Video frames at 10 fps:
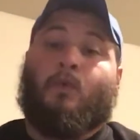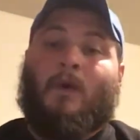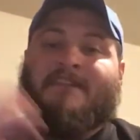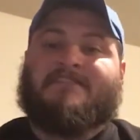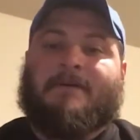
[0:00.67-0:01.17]

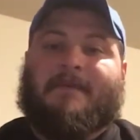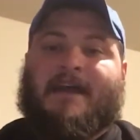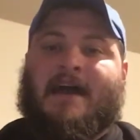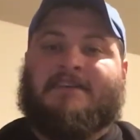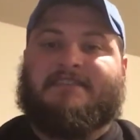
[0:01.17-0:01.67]
What's up,
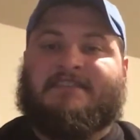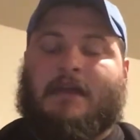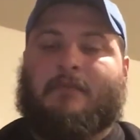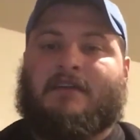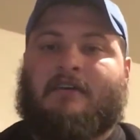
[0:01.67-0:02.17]
guys? It's
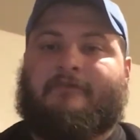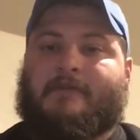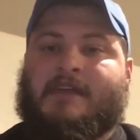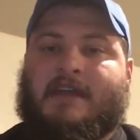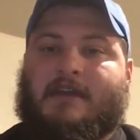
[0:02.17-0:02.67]
Hammerdown
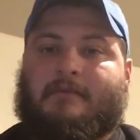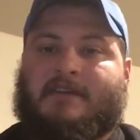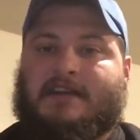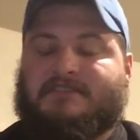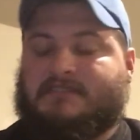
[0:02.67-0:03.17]
48
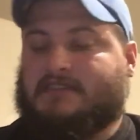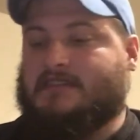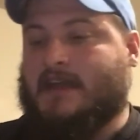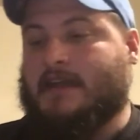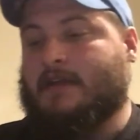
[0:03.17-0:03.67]
coming at you
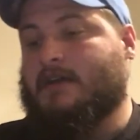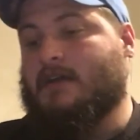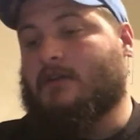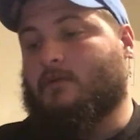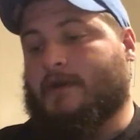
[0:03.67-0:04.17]
today.
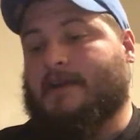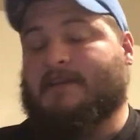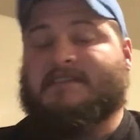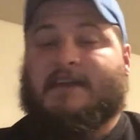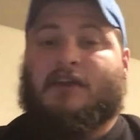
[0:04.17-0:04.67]
We're
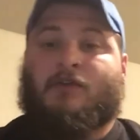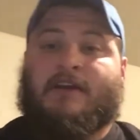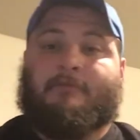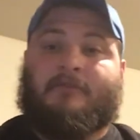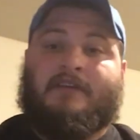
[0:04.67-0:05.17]
going to take a
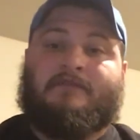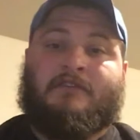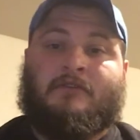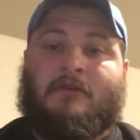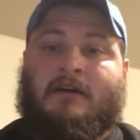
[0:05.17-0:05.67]
quick
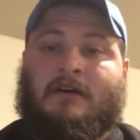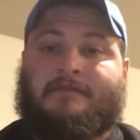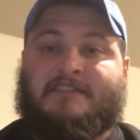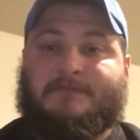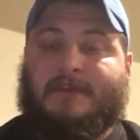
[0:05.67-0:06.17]
preview
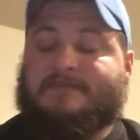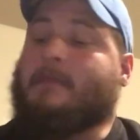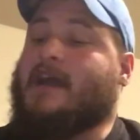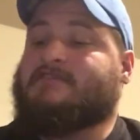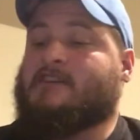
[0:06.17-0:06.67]
of this week's
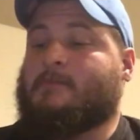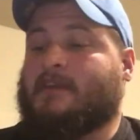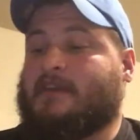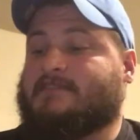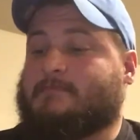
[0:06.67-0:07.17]
matchup
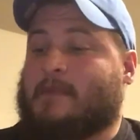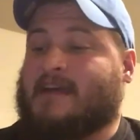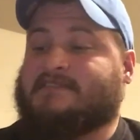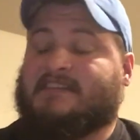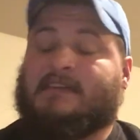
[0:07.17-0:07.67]
against
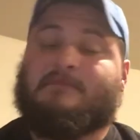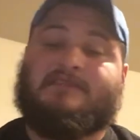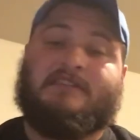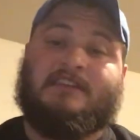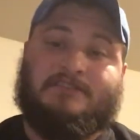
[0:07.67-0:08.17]
my team,
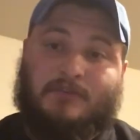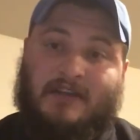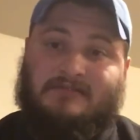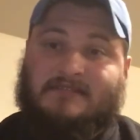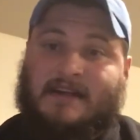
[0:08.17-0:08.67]
the
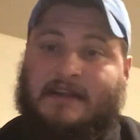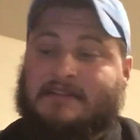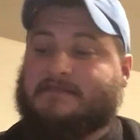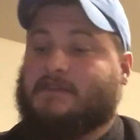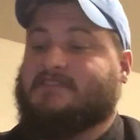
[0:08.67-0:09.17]
Detroit
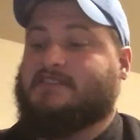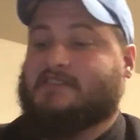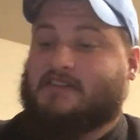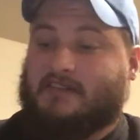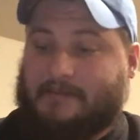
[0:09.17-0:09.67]
Lions versus
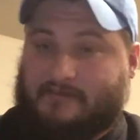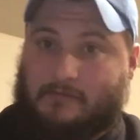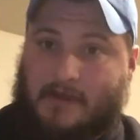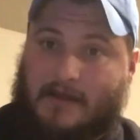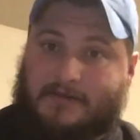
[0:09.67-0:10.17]
the
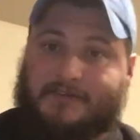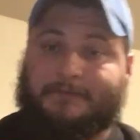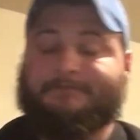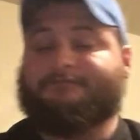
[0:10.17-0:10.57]
Cleveland Browns.